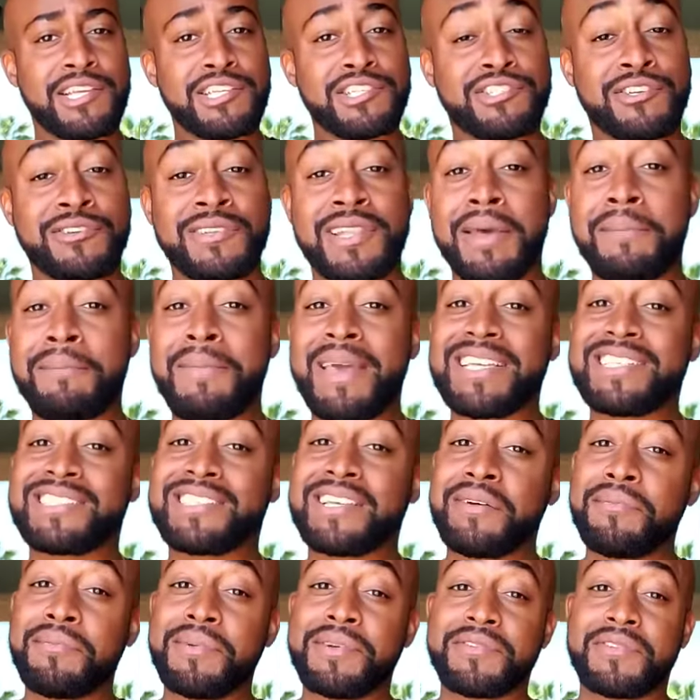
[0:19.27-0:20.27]
So that makes
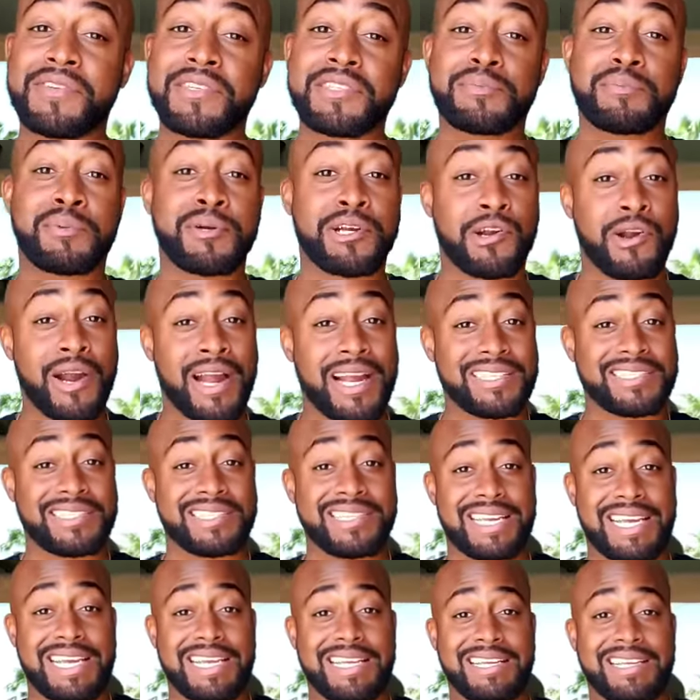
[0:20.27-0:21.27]
some of us
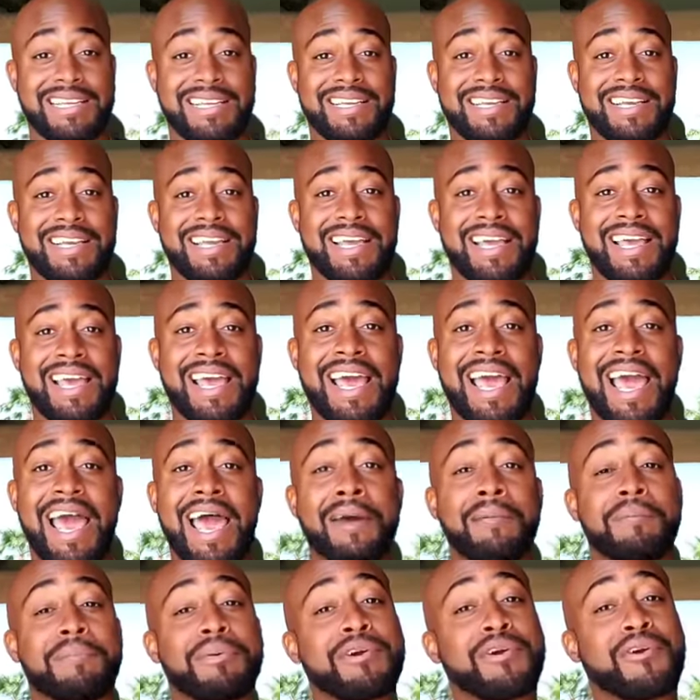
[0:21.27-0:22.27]
procrastinate.
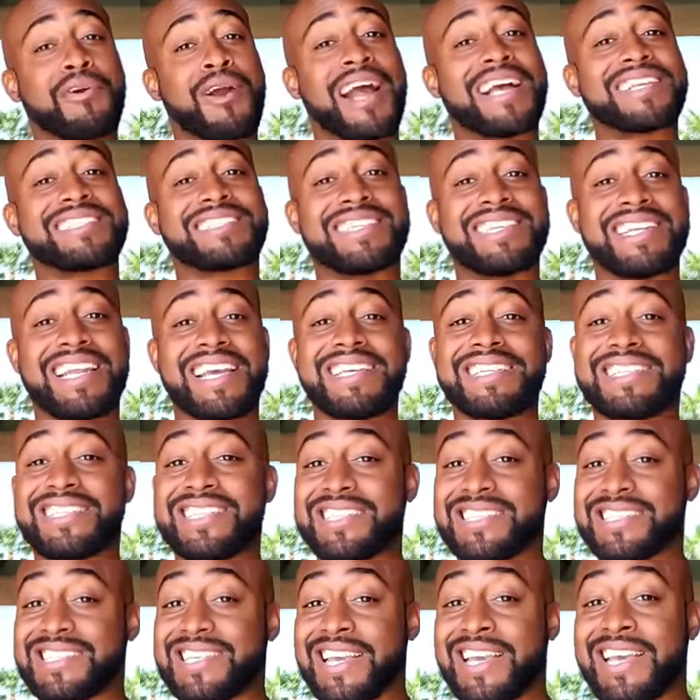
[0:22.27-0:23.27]
And
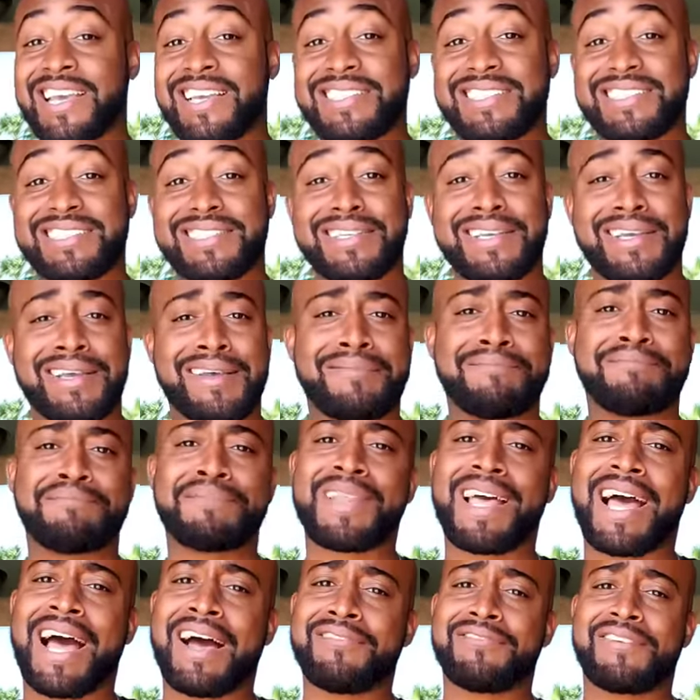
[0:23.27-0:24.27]
procrastination says,
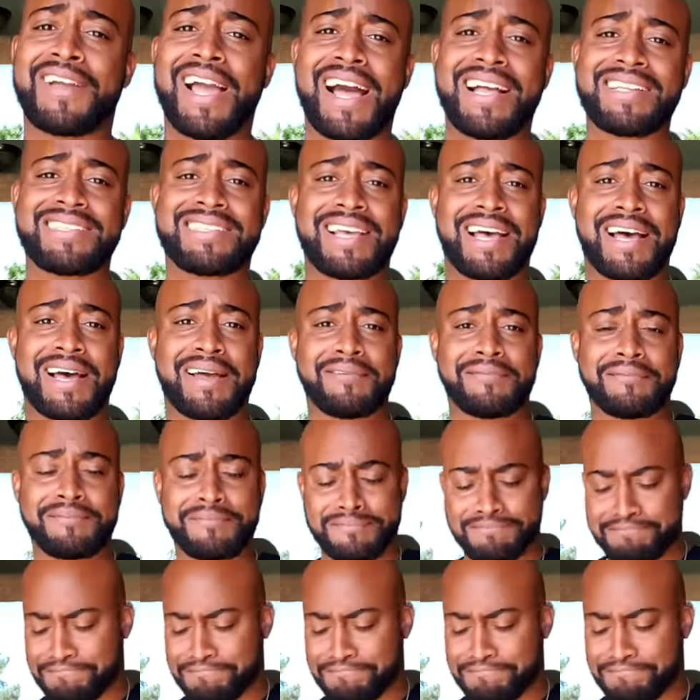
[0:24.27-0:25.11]
I've got time.